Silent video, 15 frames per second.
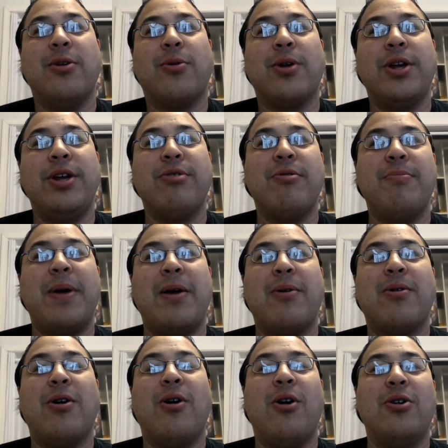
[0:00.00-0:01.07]
Your hero
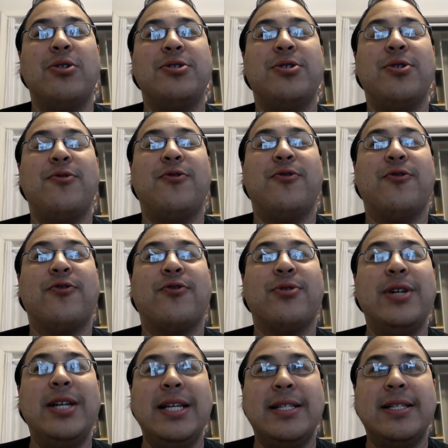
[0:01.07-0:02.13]
power also
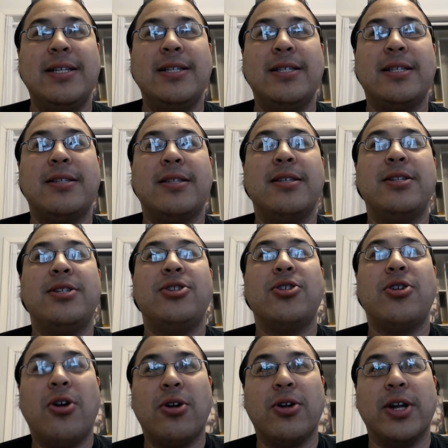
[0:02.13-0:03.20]
freezes the
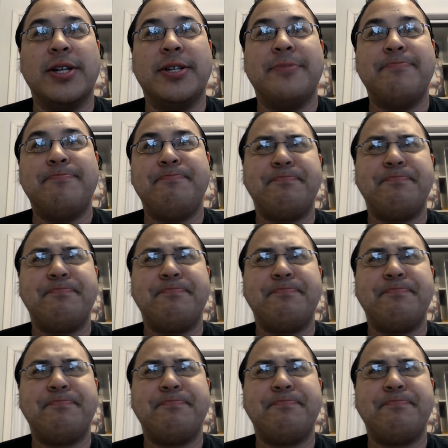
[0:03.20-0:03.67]
target.